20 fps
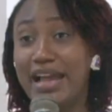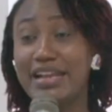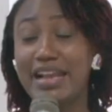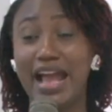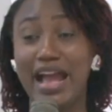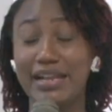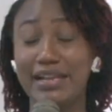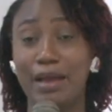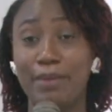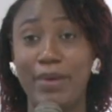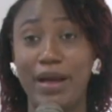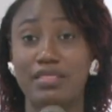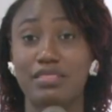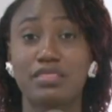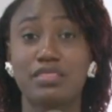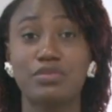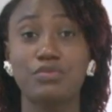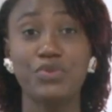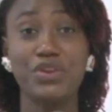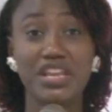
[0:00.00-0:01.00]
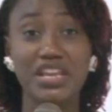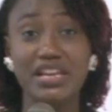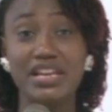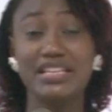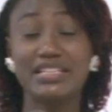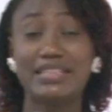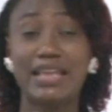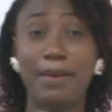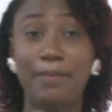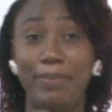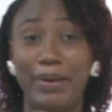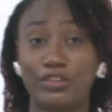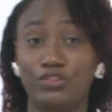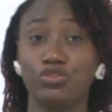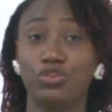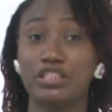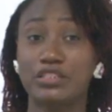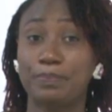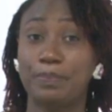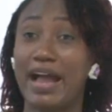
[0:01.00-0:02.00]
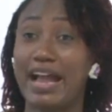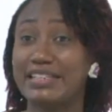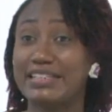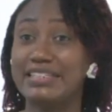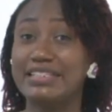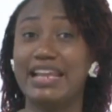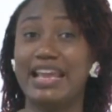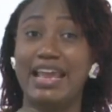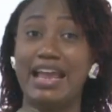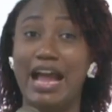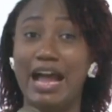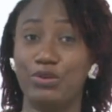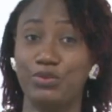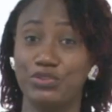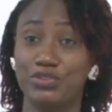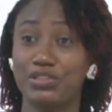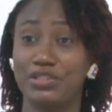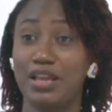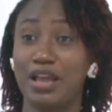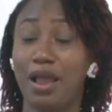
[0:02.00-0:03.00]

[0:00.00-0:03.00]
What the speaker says: had about 3 Nissan Patrols parked in her house,